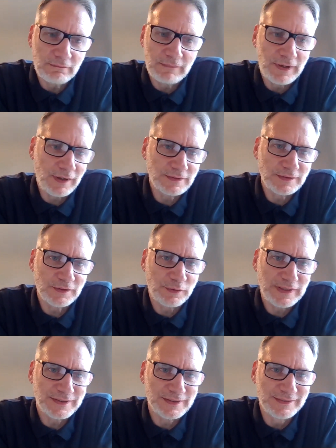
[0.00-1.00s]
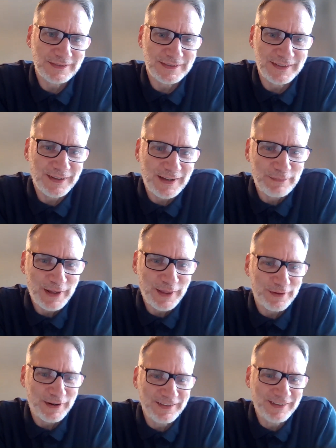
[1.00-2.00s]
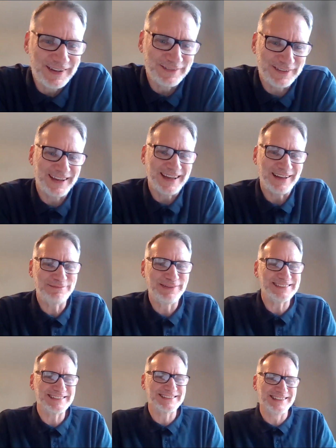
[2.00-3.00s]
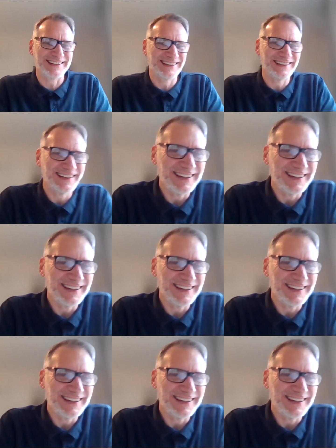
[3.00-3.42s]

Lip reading: Loads of questions are still coming through. If you're happy to still,